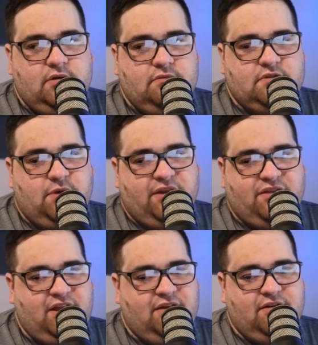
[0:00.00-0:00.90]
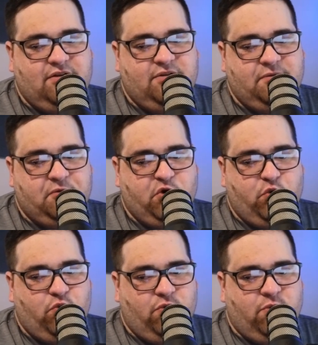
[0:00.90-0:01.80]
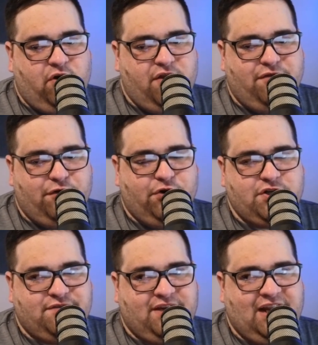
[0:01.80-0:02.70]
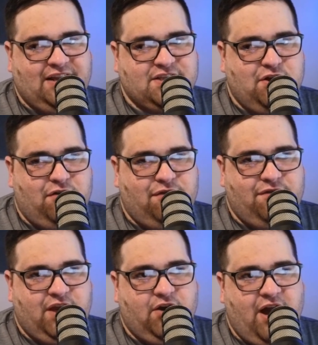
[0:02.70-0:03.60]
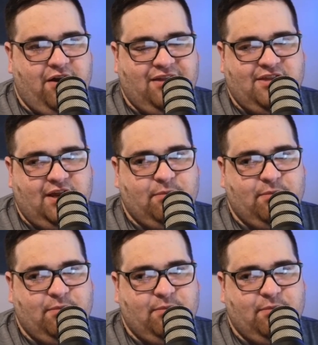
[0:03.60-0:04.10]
So I think we're on the verge of getting this all figured out, I think.